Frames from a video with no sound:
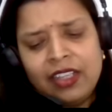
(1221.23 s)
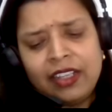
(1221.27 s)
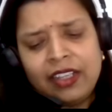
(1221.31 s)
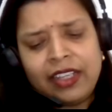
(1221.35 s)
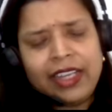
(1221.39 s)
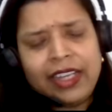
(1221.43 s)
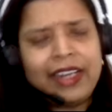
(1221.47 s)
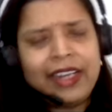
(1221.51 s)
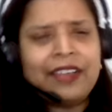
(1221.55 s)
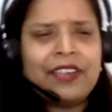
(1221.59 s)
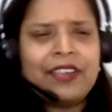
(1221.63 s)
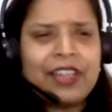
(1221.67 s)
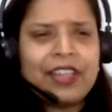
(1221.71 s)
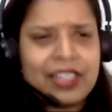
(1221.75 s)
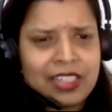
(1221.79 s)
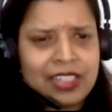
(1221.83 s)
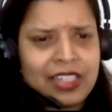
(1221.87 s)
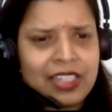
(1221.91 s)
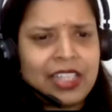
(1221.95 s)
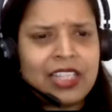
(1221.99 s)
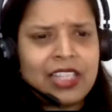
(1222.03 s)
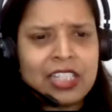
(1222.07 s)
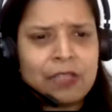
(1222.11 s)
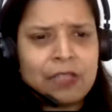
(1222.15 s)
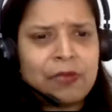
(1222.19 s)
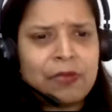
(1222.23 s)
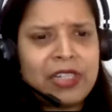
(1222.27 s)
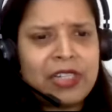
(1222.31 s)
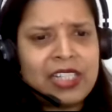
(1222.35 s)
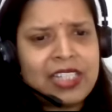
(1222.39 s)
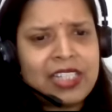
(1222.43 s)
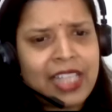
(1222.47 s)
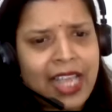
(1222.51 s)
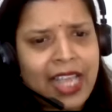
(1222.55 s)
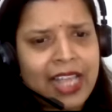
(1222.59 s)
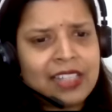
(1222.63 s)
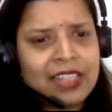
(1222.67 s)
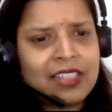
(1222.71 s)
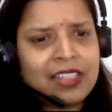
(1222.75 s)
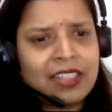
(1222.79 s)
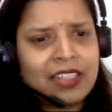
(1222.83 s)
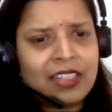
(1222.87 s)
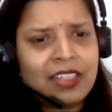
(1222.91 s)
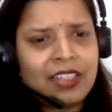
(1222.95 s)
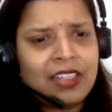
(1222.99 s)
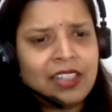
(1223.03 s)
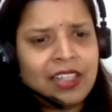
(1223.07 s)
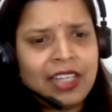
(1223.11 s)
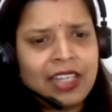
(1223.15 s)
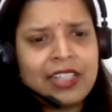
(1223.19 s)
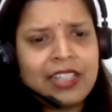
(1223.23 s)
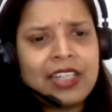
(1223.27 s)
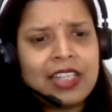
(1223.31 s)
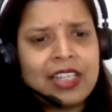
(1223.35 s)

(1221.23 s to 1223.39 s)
characteristic smells as it